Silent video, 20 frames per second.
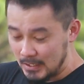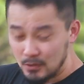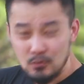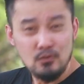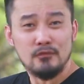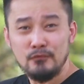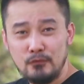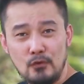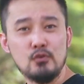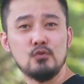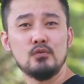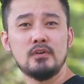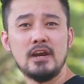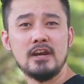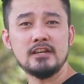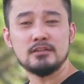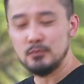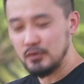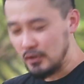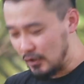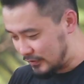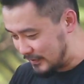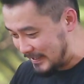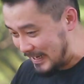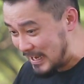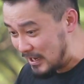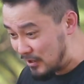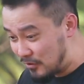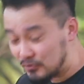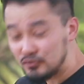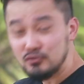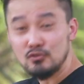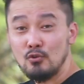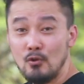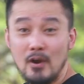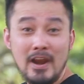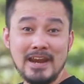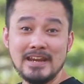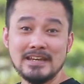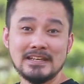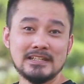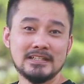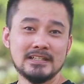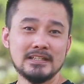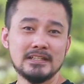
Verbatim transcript: Good for you guys because it looks great.